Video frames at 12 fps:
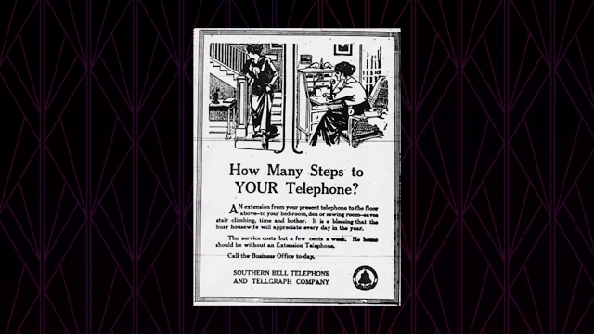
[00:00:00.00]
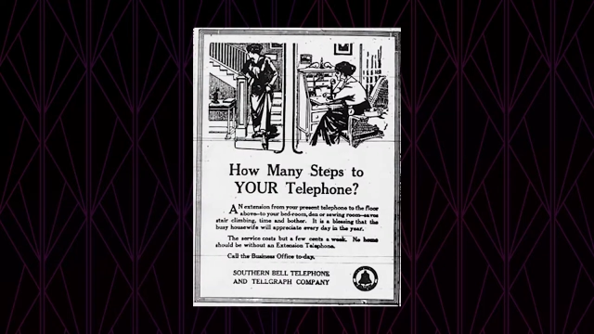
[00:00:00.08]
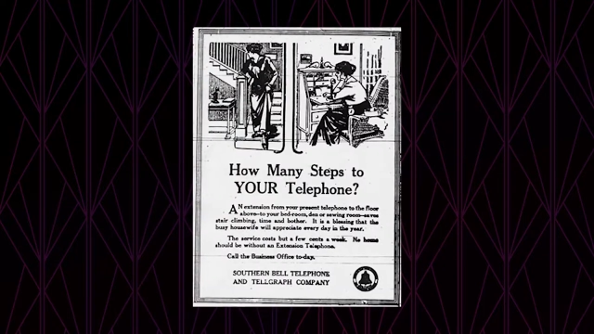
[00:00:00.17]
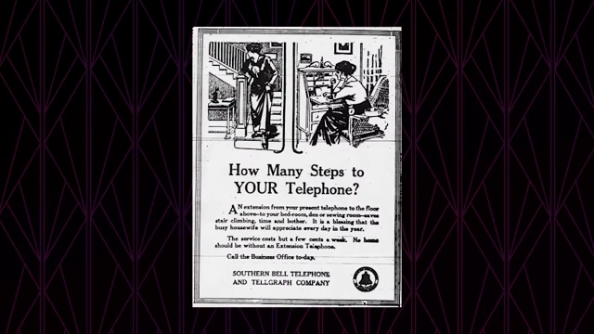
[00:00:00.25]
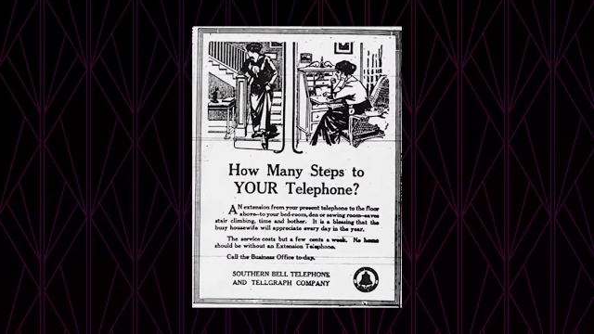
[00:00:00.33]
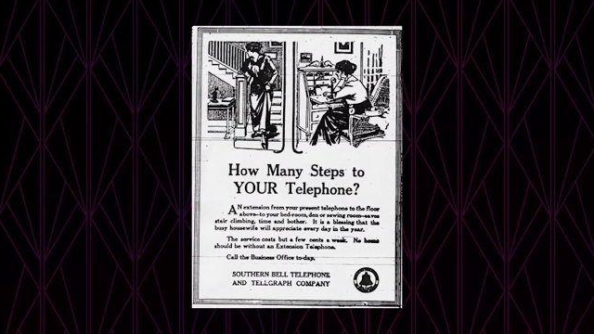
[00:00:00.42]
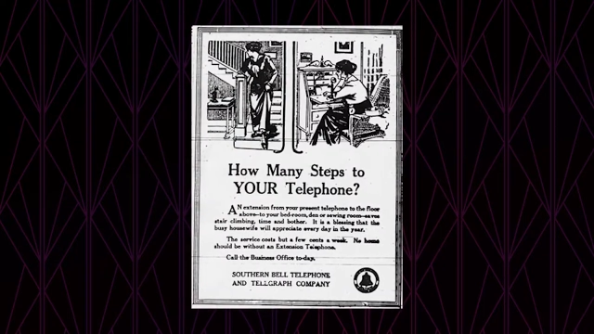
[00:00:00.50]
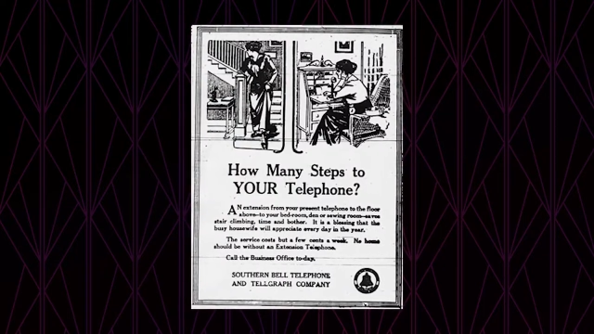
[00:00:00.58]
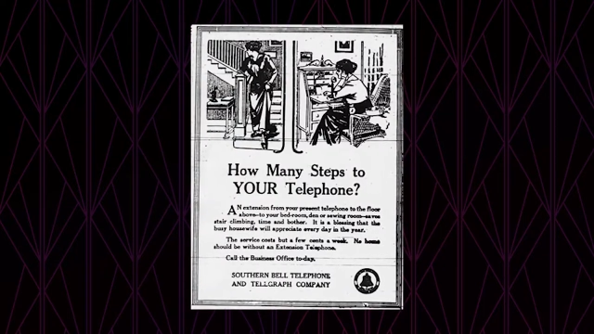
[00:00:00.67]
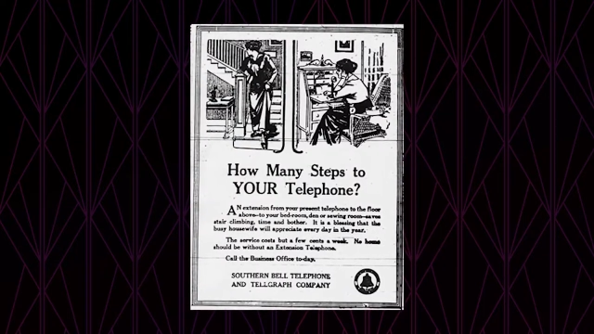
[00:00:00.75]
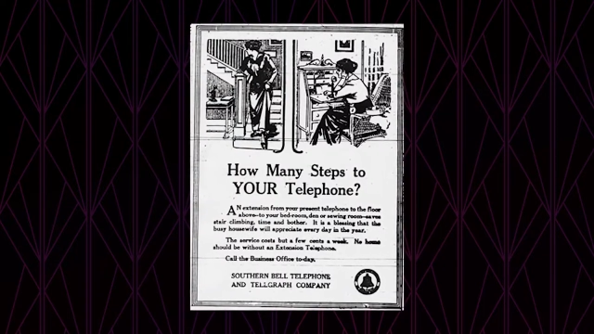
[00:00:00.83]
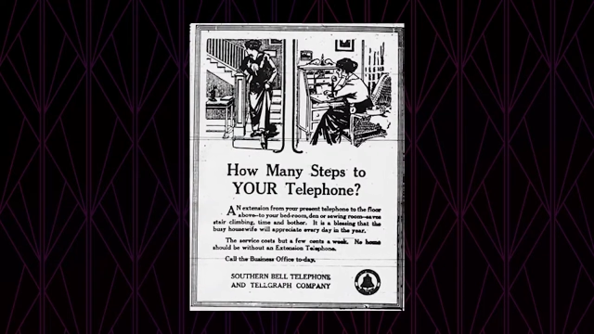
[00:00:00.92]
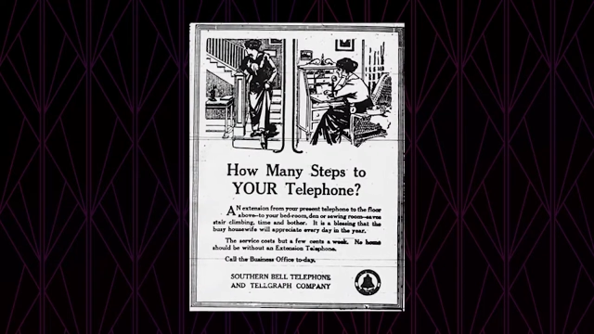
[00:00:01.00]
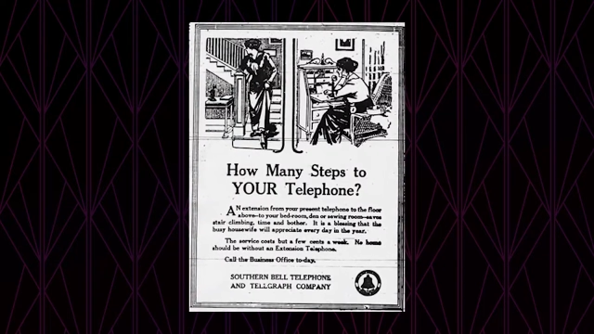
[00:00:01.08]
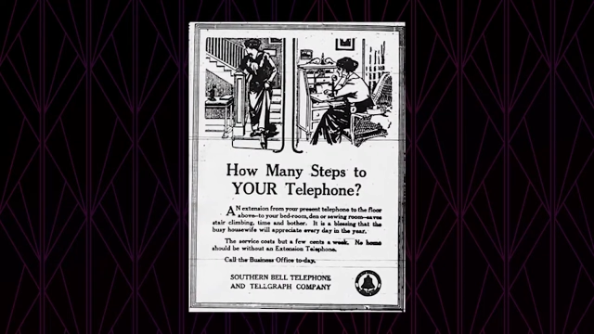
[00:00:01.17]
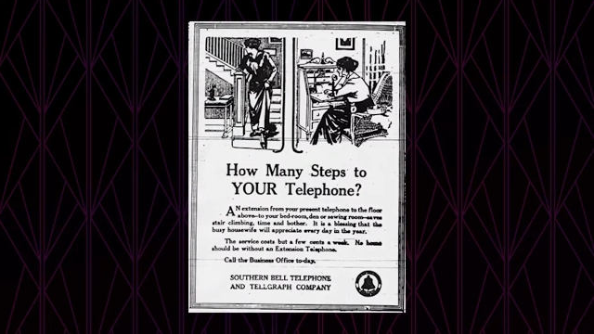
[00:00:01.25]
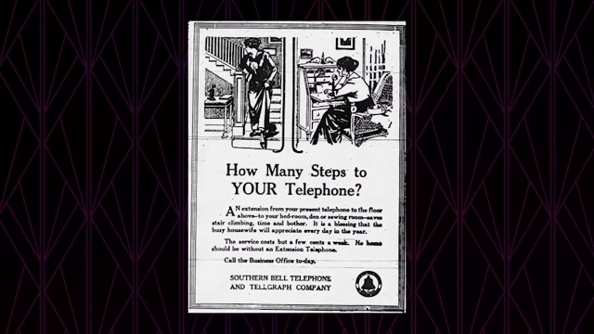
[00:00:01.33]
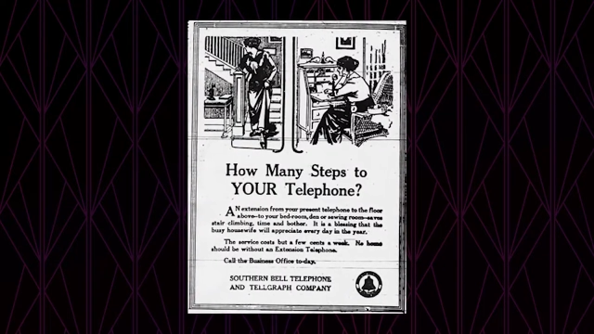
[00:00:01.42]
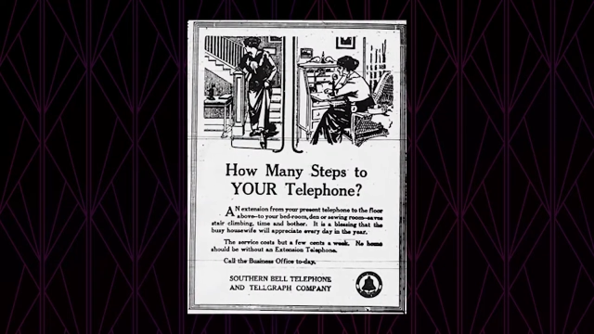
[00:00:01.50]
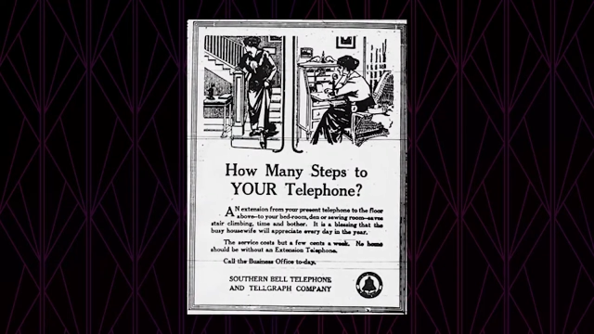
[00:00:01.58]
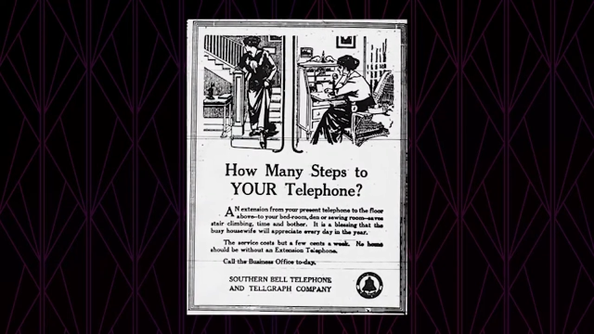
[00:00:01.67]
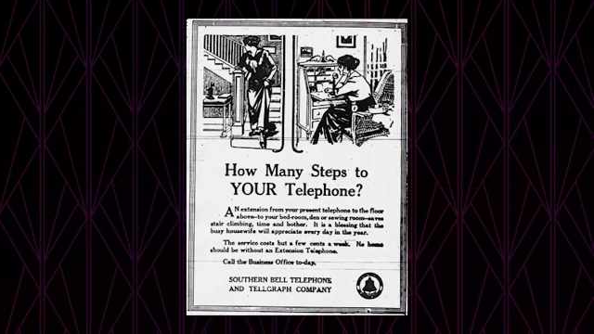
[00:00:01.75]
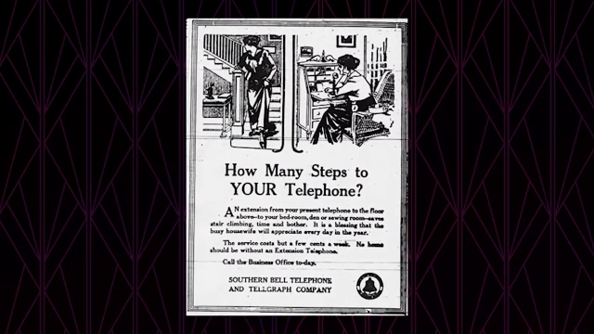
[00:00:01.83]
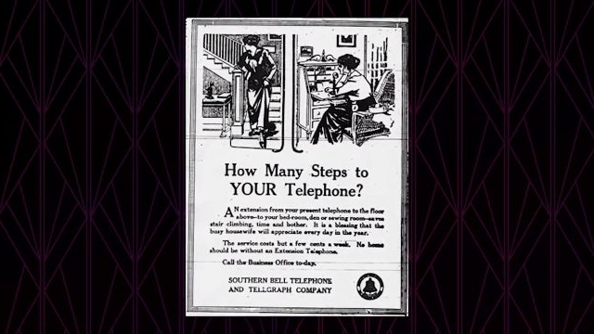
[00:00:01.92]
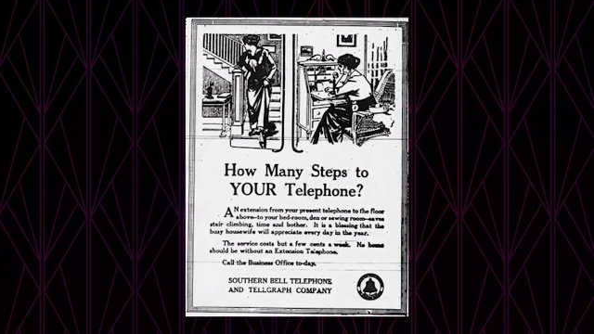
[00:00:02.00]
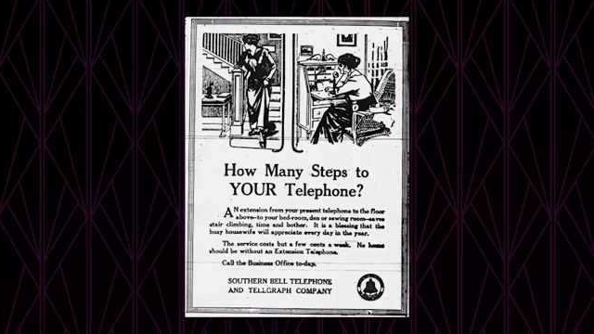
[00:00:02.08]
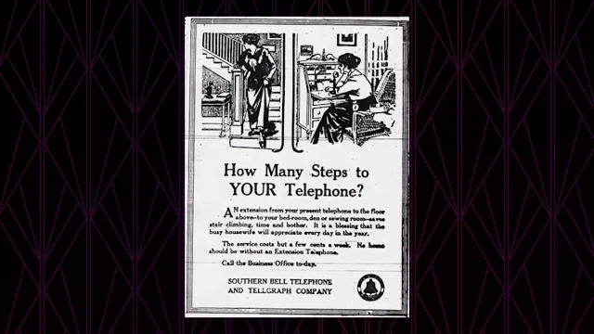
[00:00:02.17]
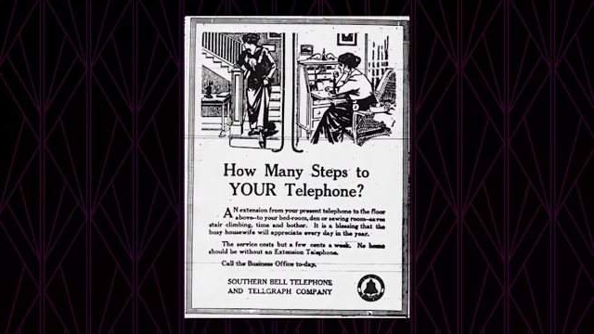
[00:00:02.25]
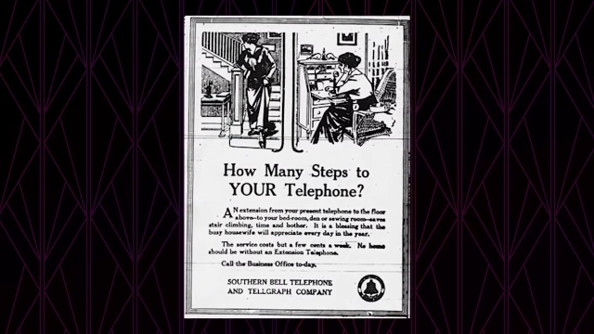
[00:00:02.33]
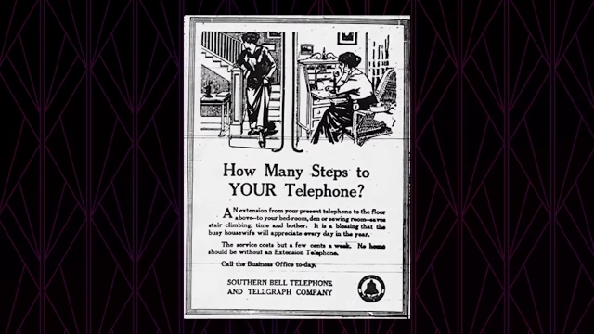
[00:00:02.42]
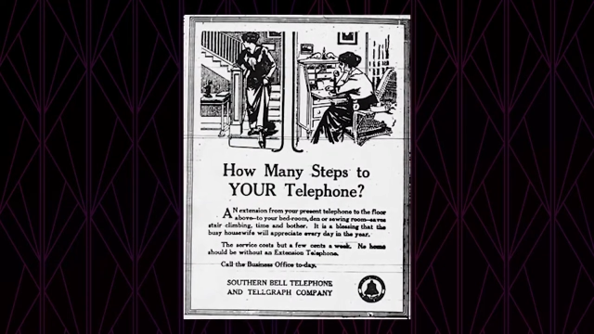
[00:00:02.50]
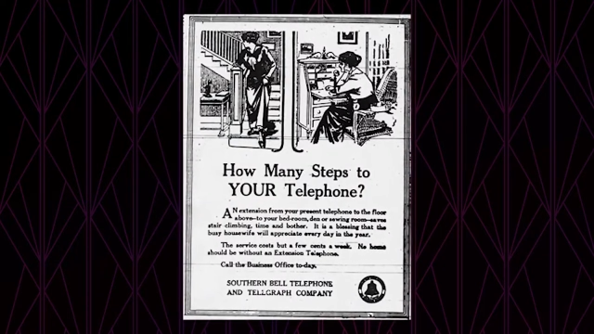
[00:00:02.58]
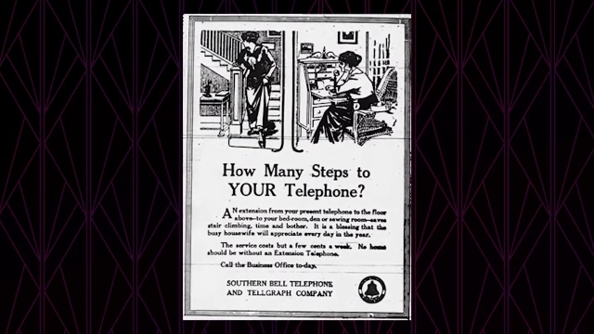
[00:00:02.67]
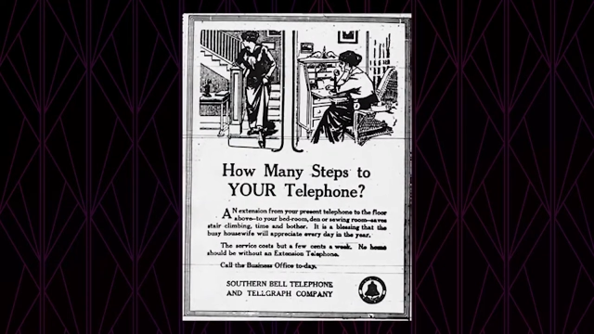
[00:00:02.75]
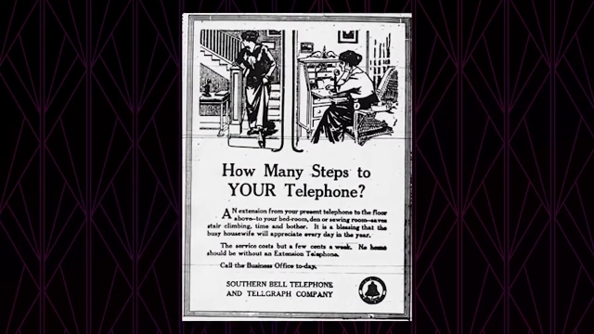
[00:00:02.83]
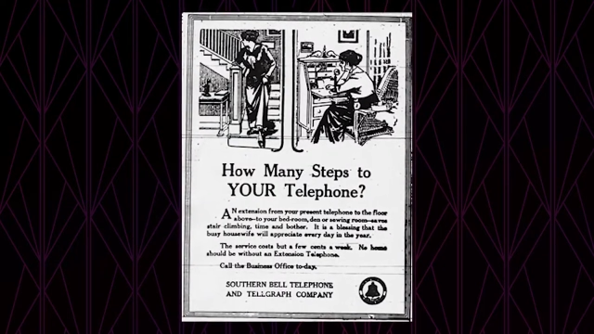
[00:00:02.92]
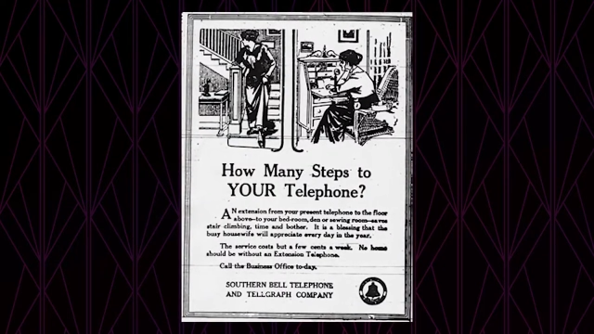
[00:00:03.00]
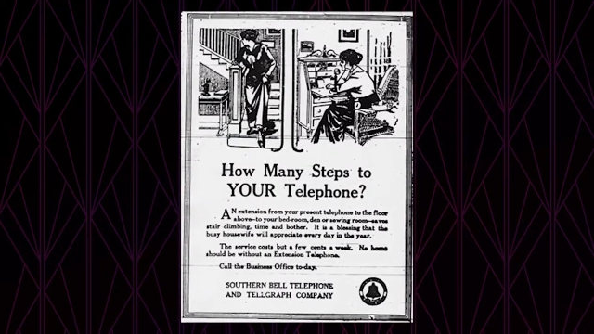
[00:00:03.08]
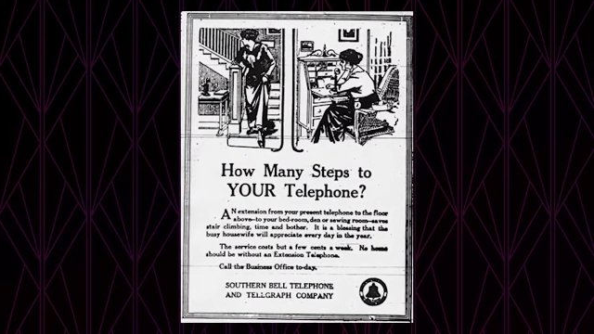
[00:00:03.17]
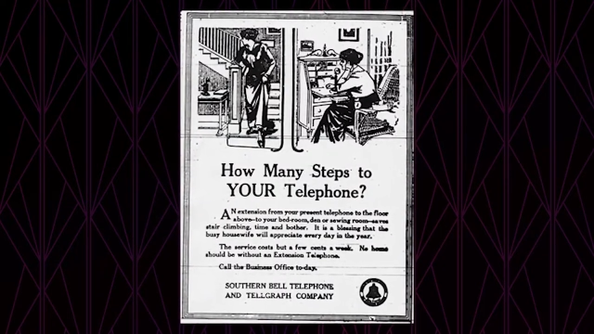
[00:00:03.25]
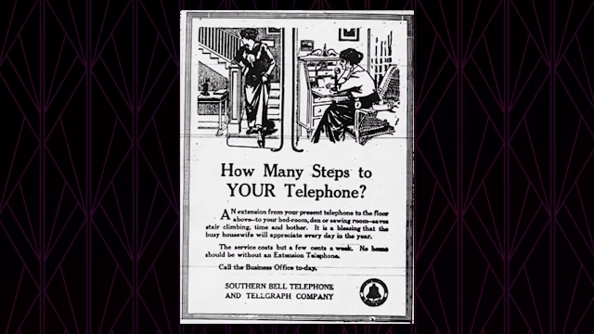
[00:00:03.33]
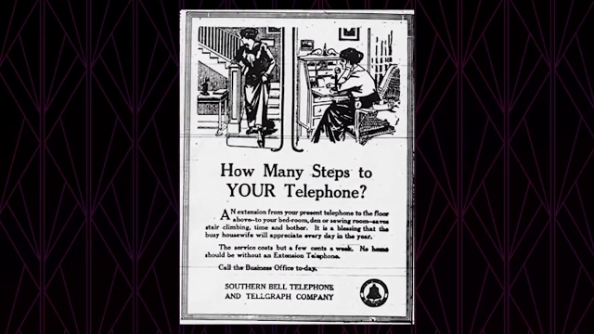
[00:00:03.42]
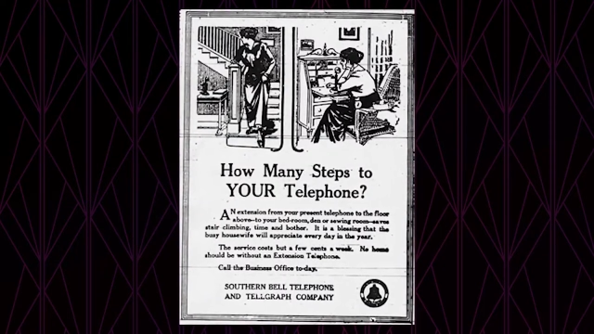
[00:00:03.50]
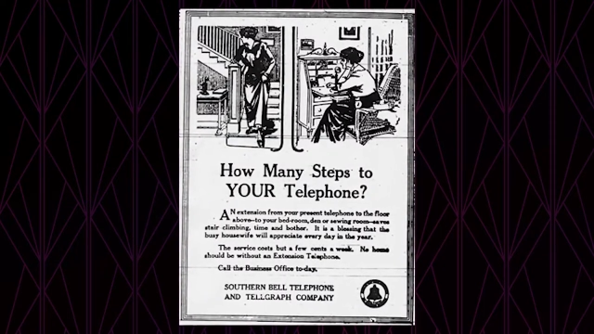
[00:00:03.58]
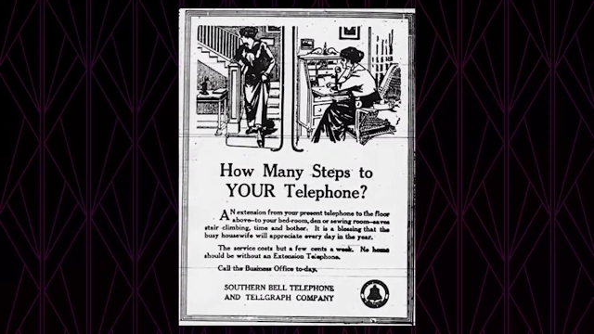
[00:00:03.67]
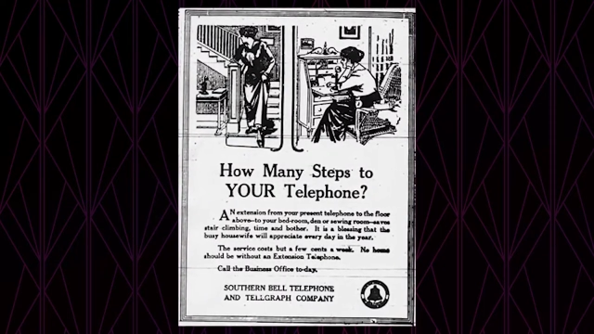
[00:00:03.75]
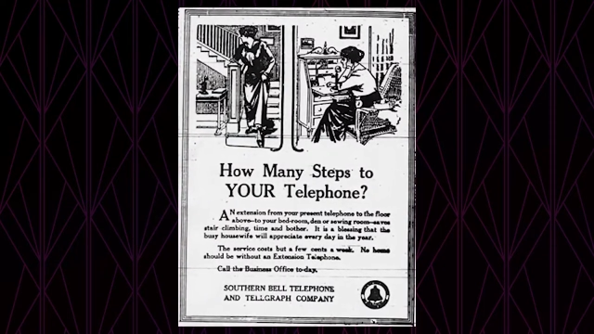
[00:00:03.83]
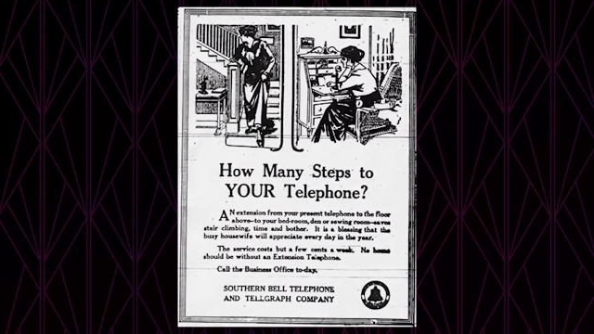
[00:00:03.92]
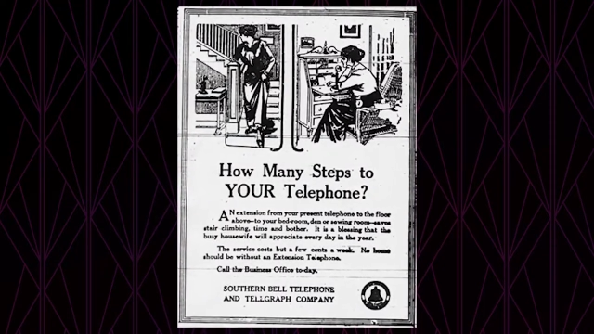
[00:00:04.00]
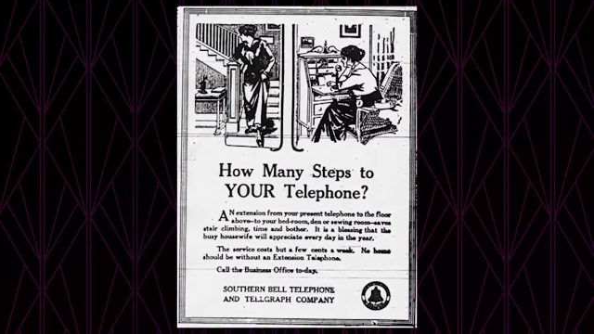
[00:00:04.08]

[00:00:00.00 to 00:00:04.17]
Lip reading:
No face is visible, so there are no lips to read.